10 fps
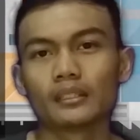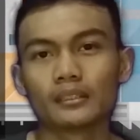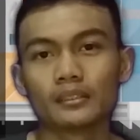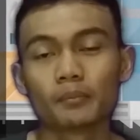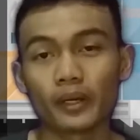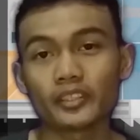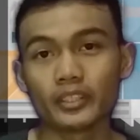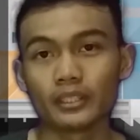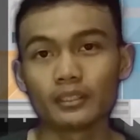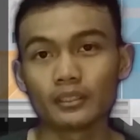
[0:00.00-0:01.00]
The
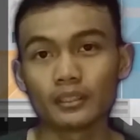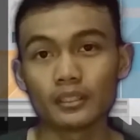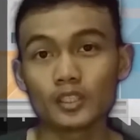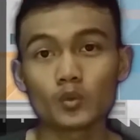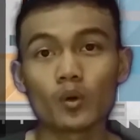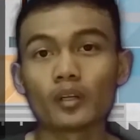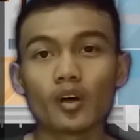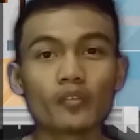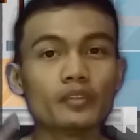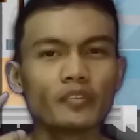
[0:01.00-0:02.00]
parking is one
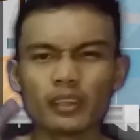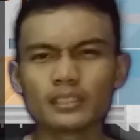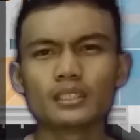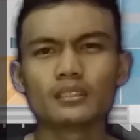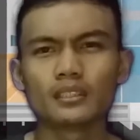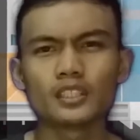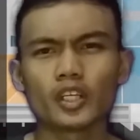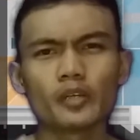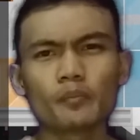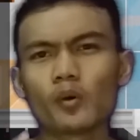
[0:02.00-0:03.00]
of the facilities
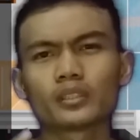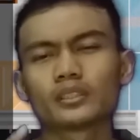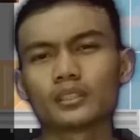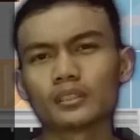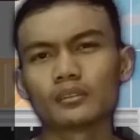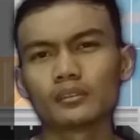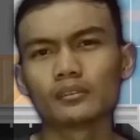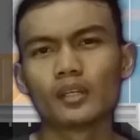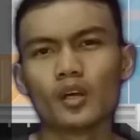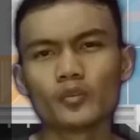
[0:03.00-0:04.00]
important
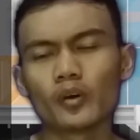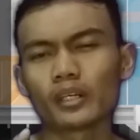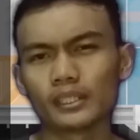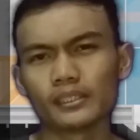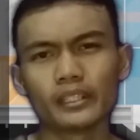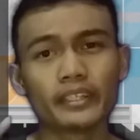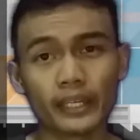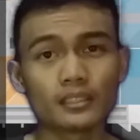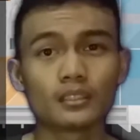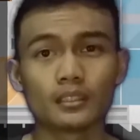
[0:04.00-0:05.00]
for an
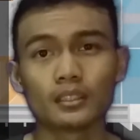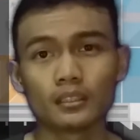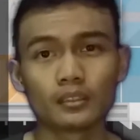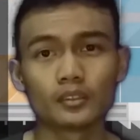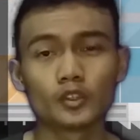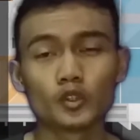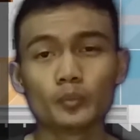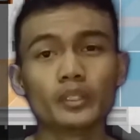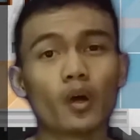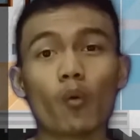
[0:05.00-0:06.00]
agency to
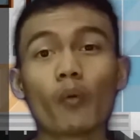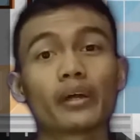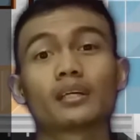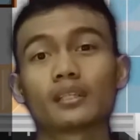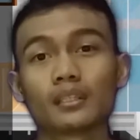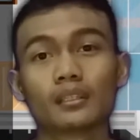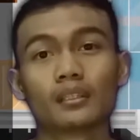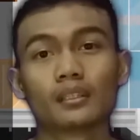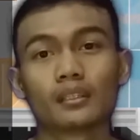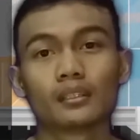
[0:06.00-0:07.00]
be aware
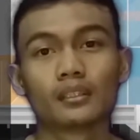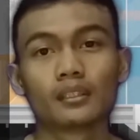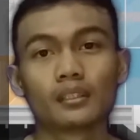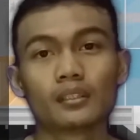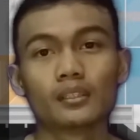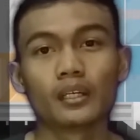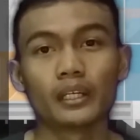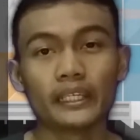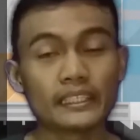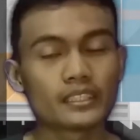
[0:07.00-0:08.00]

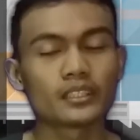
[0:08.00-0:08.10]
its